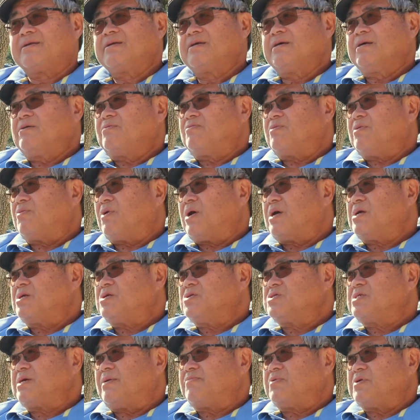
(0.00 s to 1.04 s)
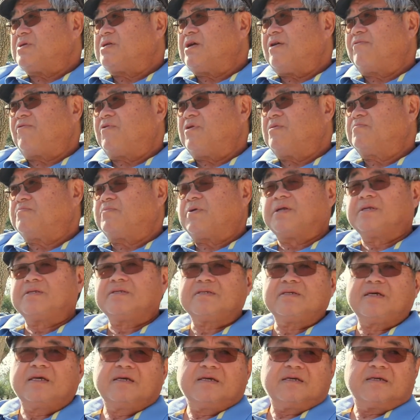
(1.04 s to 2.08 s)
And we want to do something different, but
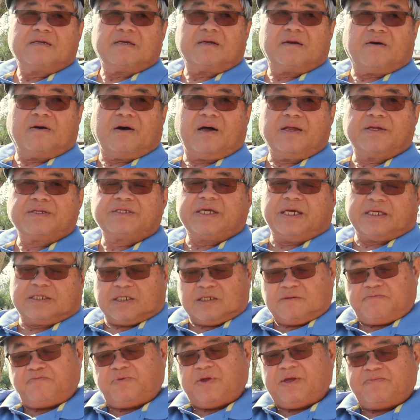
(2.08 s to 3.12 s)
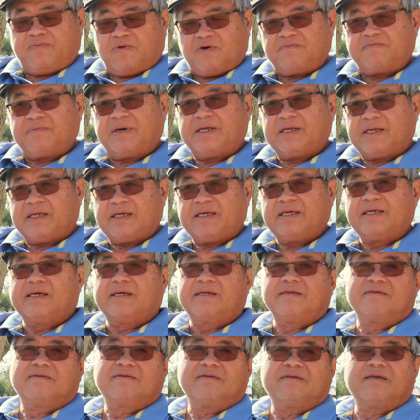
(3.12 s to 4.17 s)
all it takes is people, money,
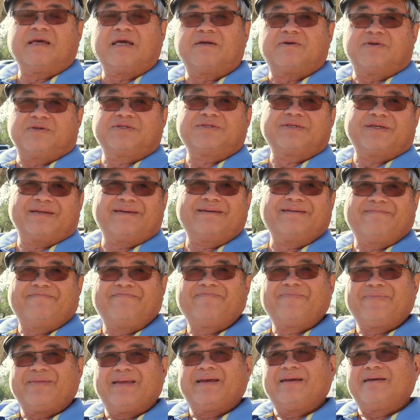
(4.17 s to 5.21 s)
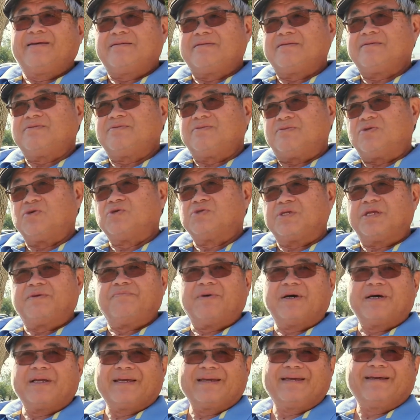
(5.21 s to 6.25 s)
and energy. Usually
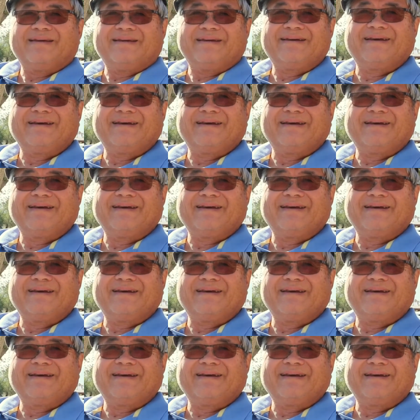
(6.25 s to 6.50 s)
money.